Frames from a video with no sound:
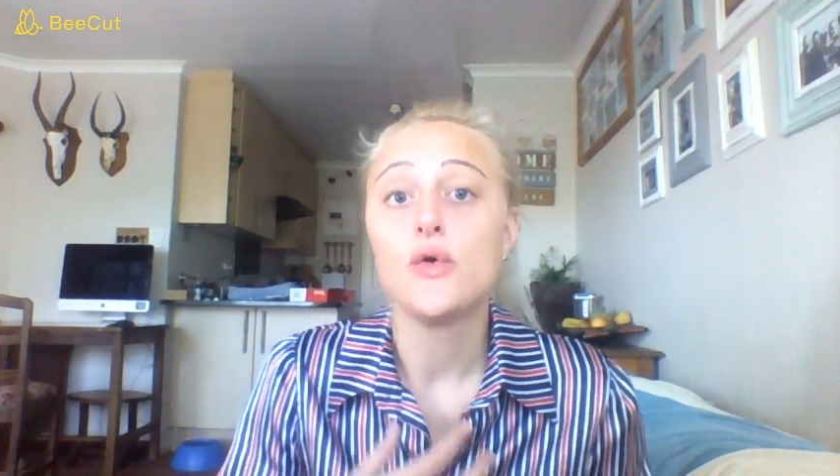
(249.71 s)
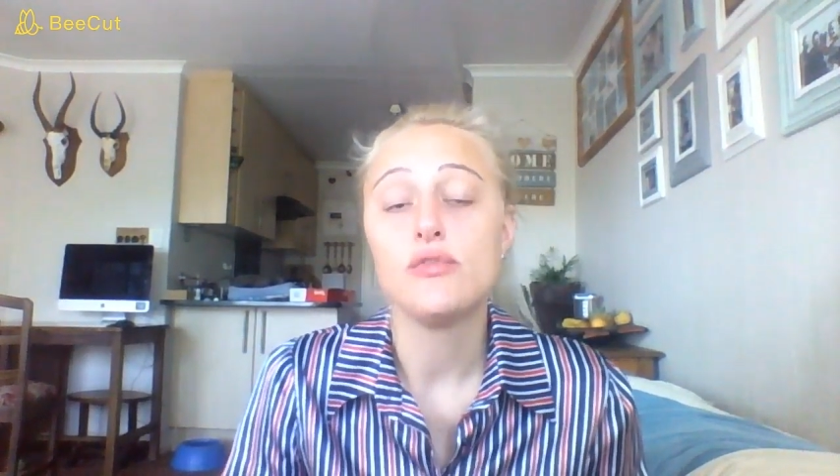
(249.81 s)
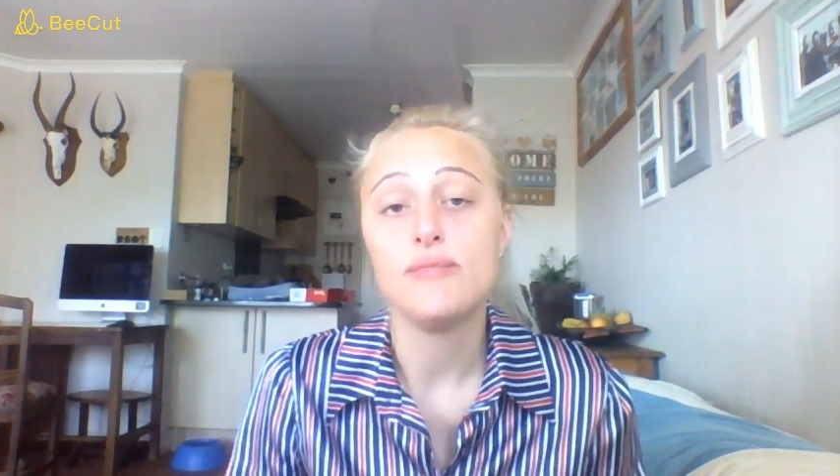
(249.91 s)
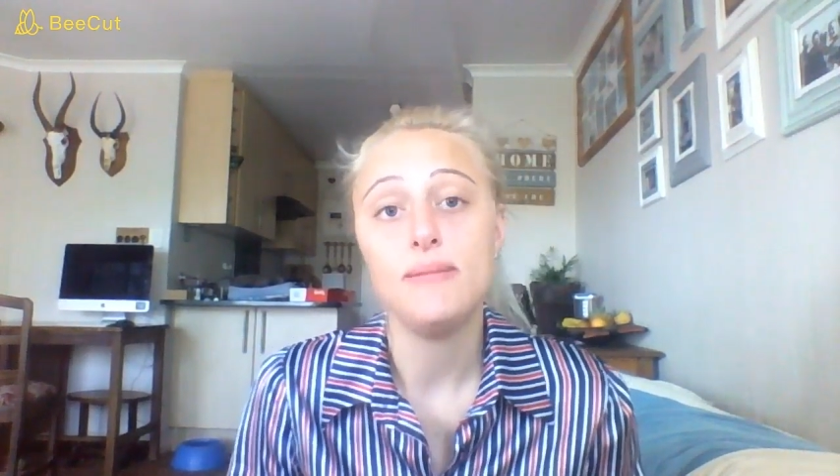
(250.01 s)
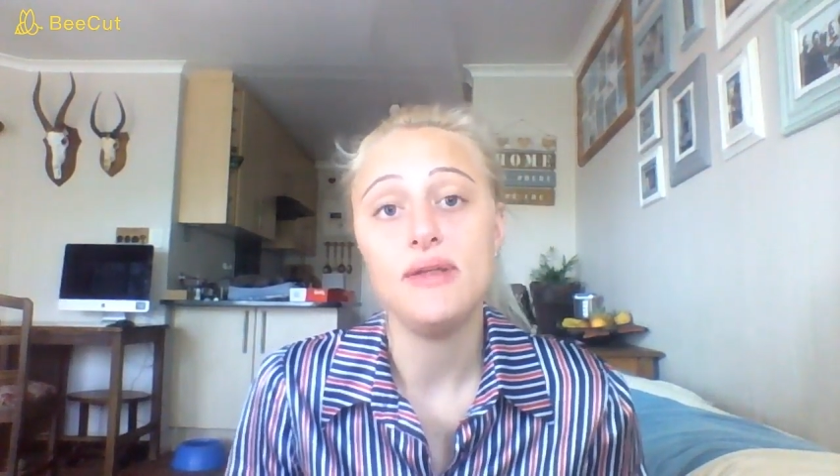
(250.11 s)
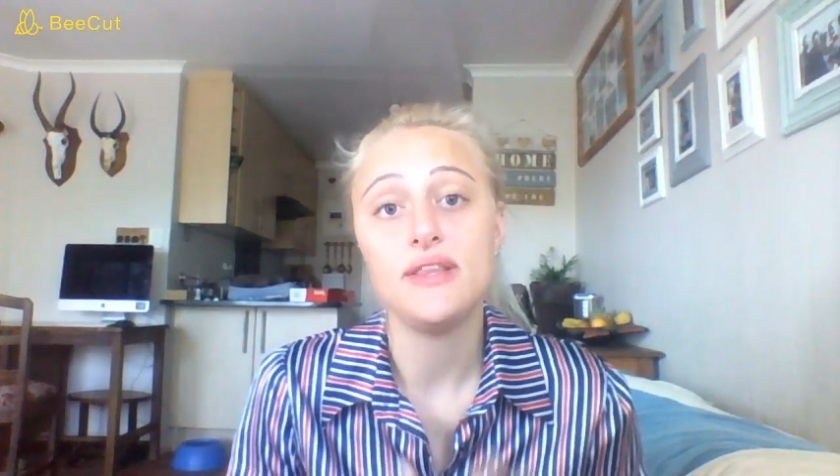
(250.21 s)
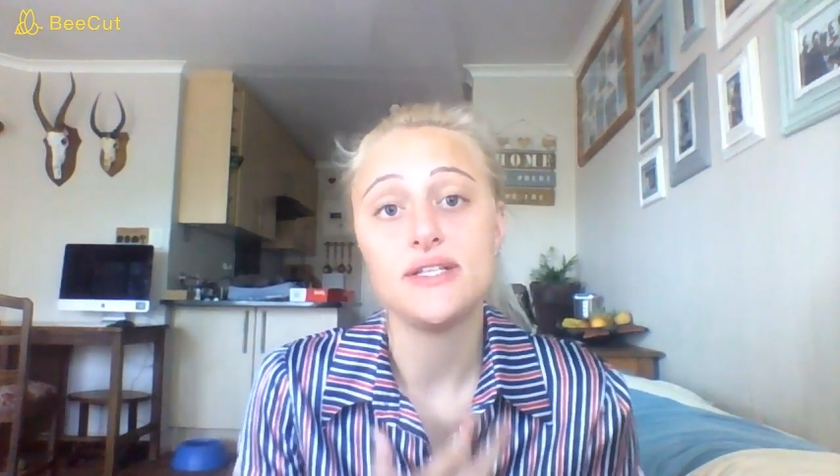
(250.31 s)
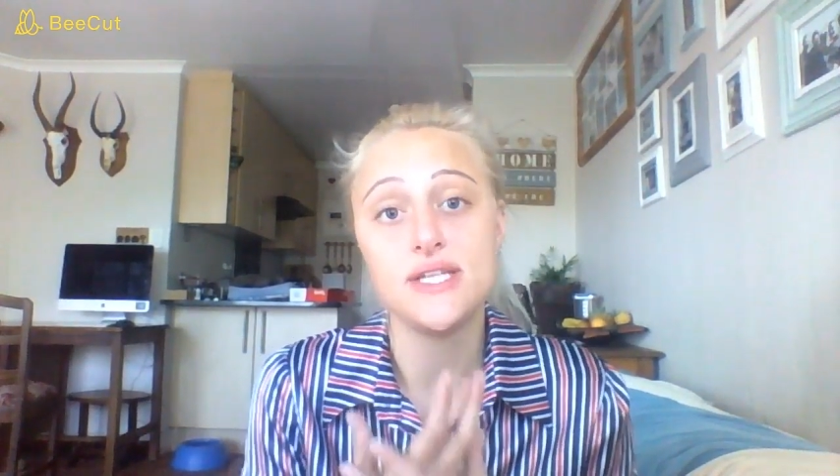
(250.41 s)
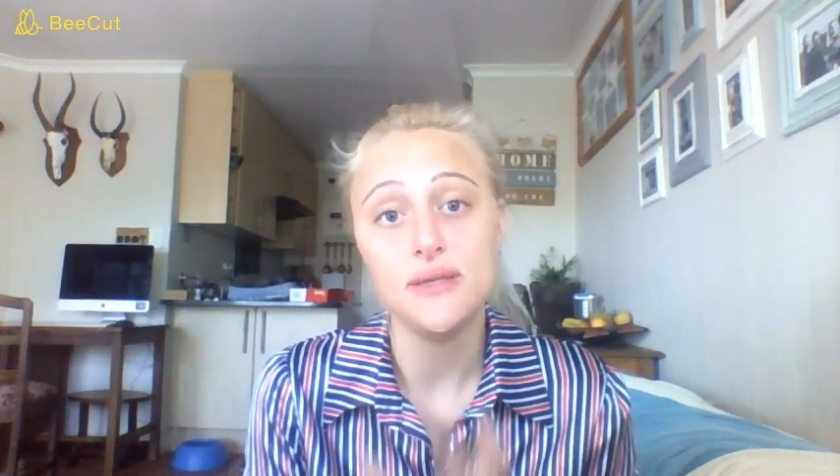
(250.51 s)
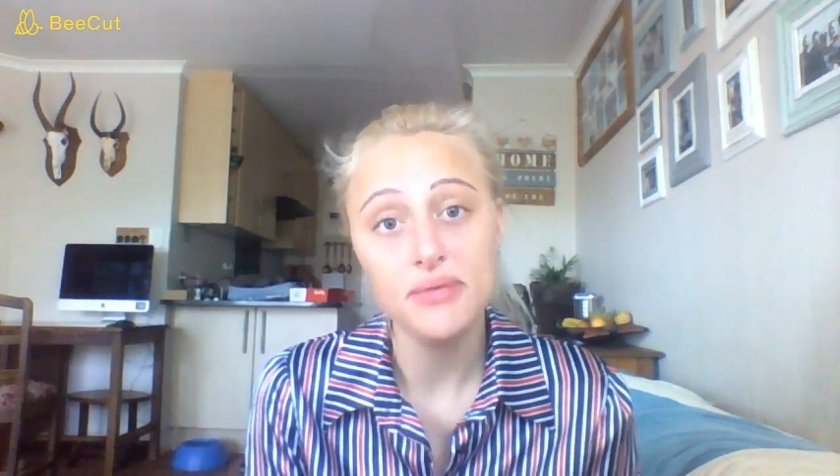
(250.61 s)
Remember the
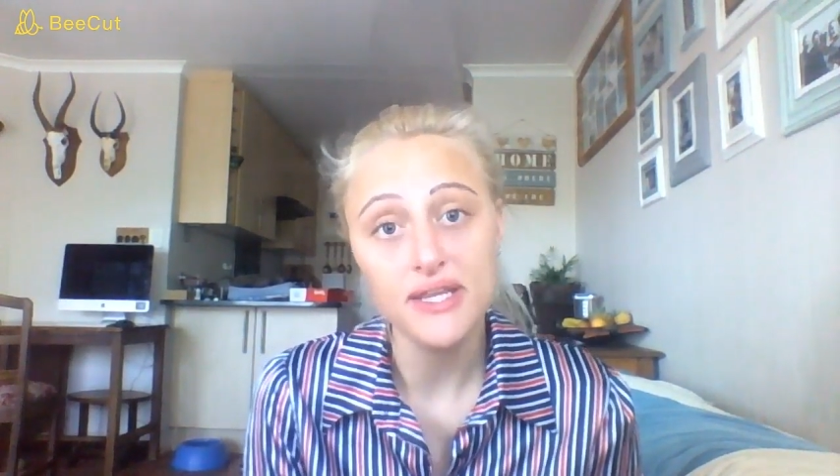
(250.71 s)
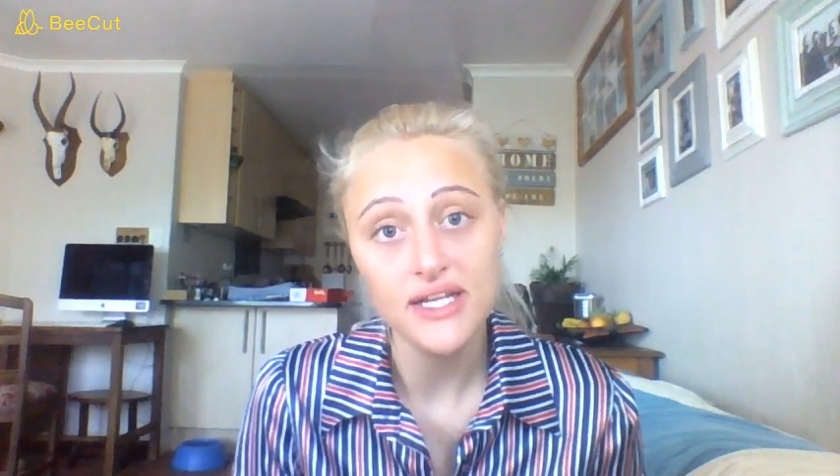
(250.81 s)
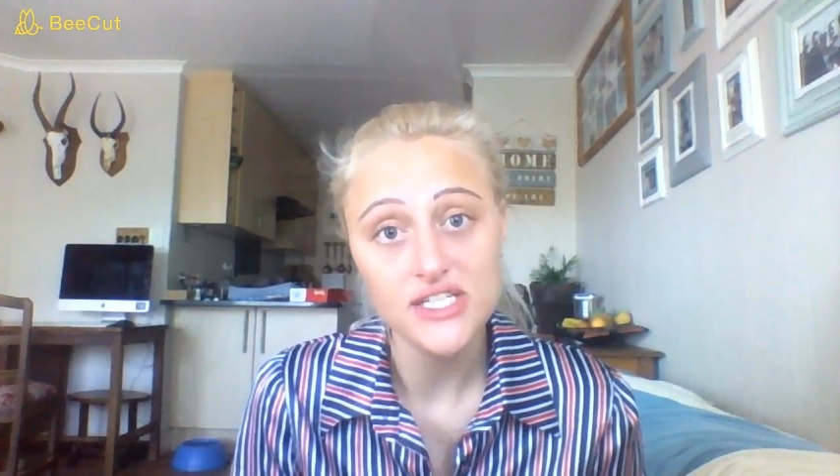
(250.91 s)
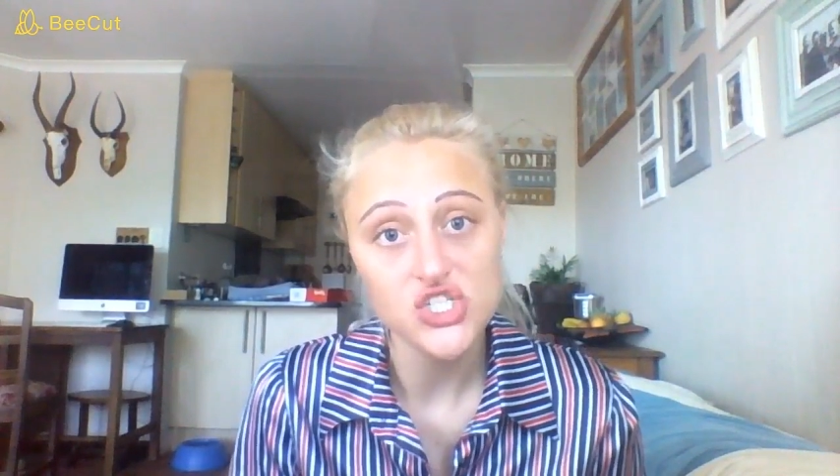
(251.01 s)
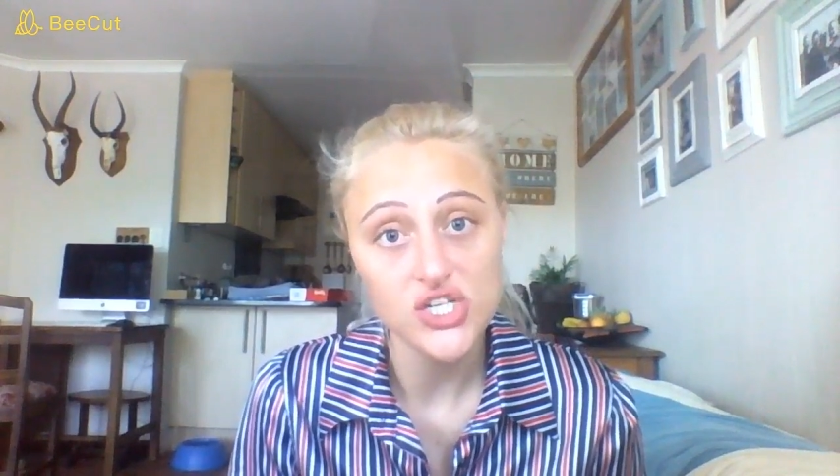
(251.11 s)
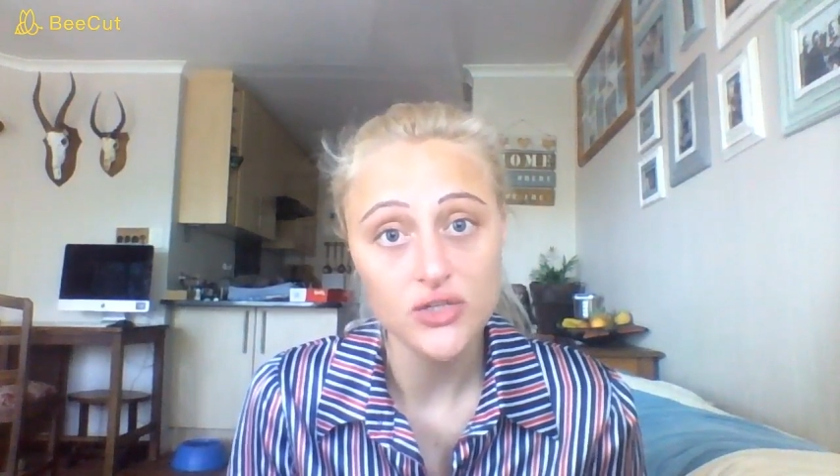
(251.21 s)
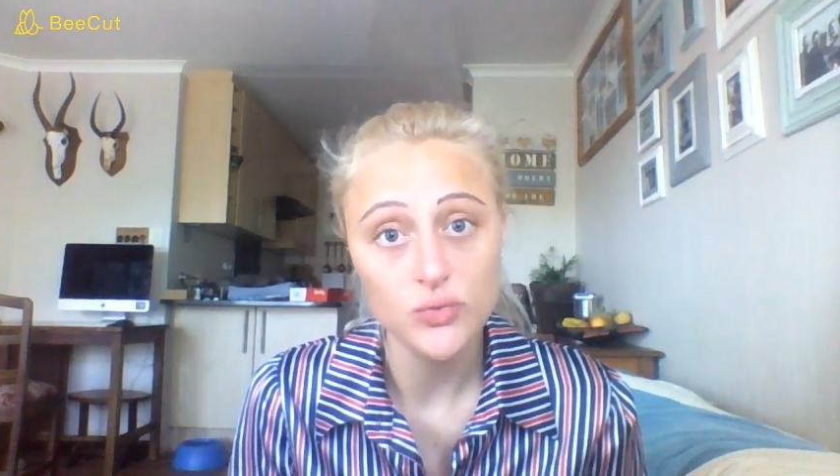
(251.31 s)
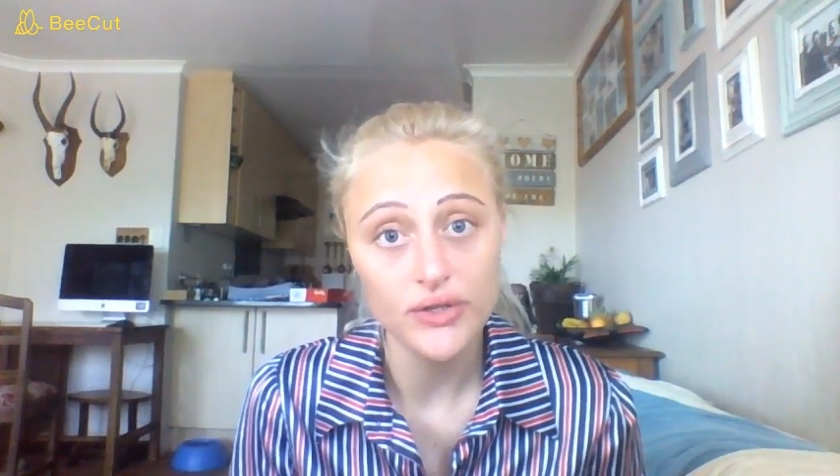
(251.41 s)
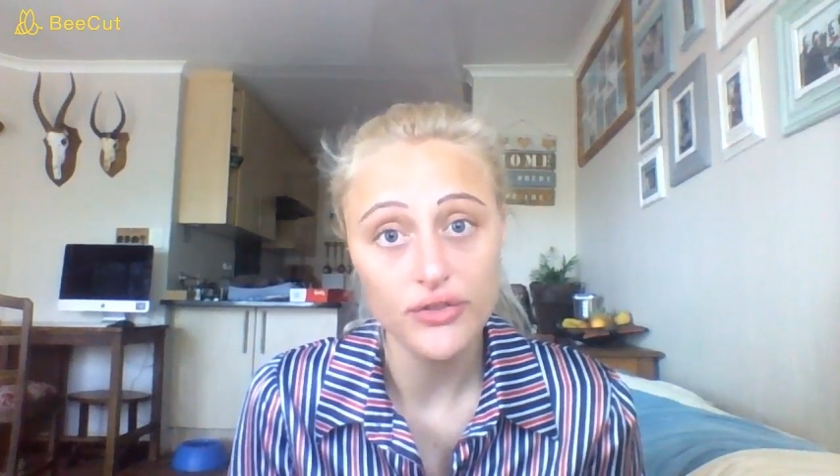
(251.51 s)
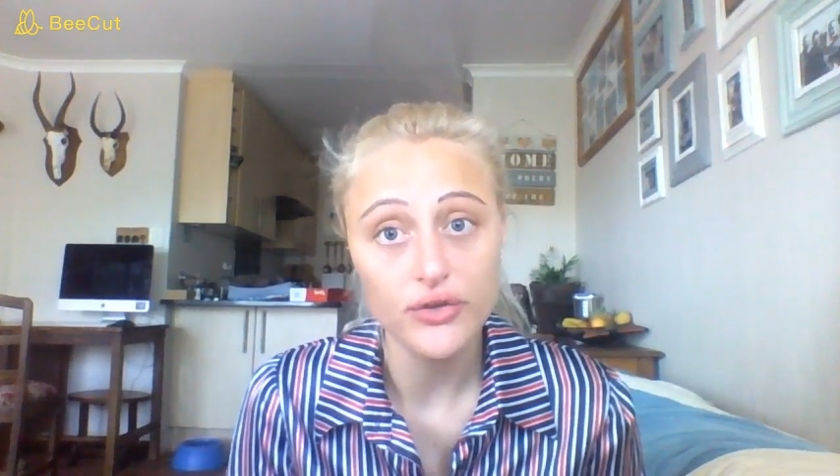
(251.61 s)
tip that I shared
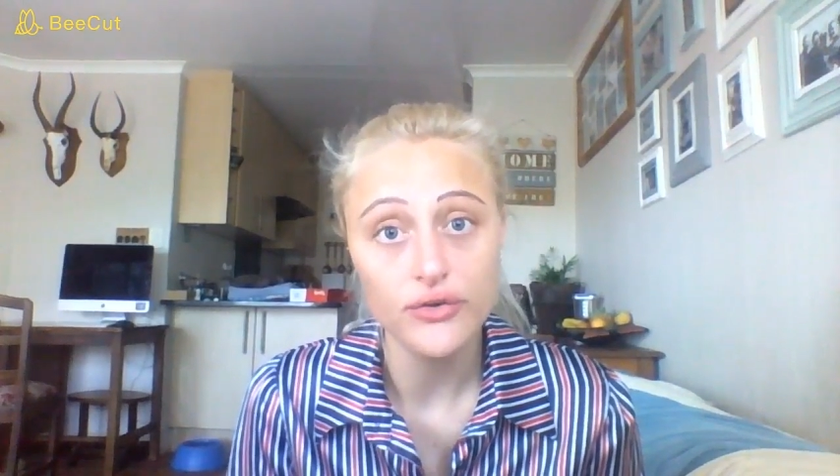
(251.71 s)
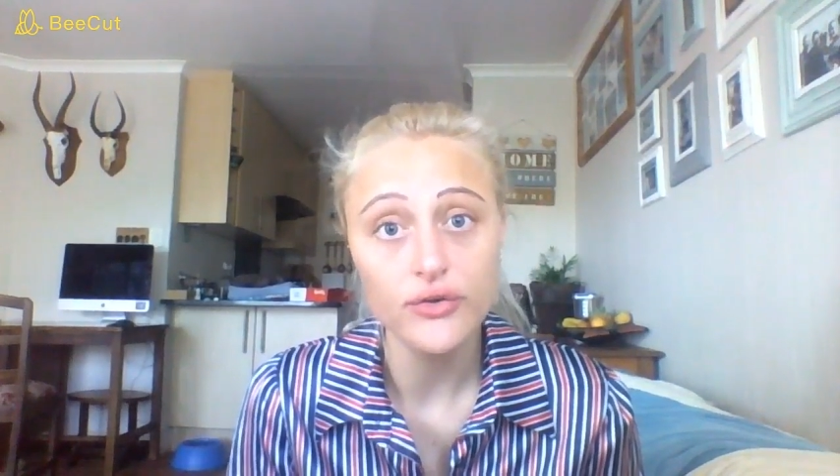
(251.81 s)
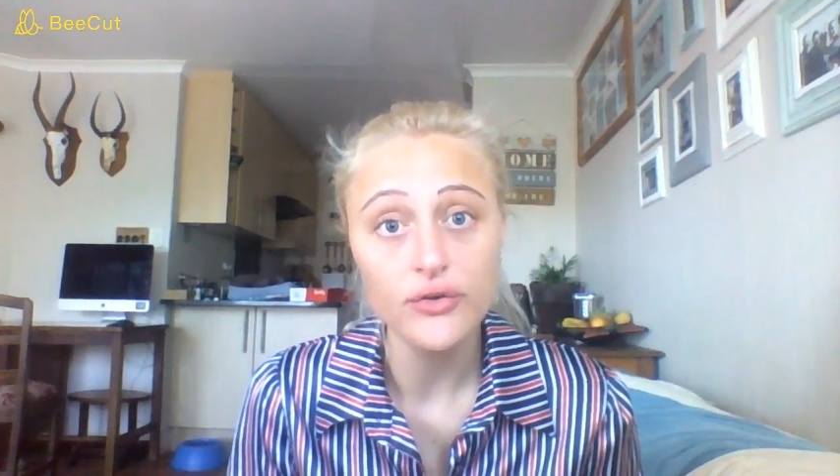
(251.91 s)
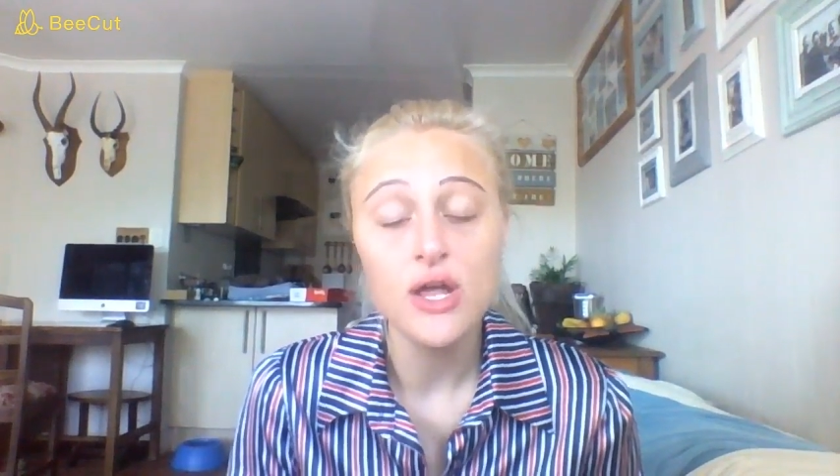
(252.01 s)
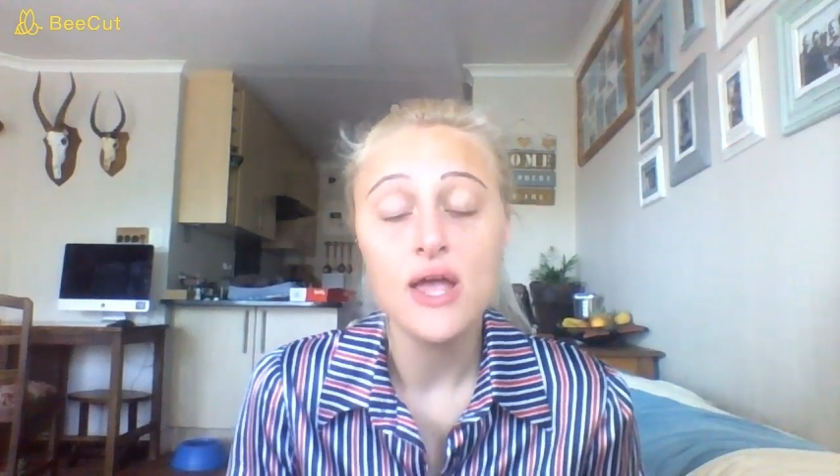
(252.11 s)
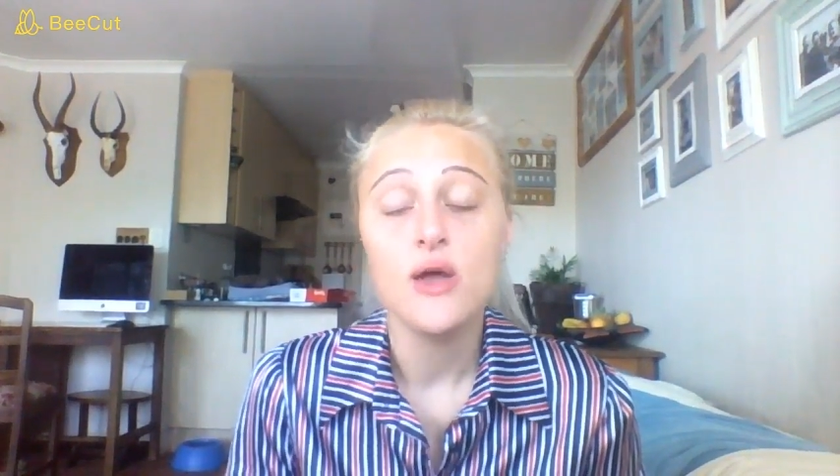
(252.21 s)
with you?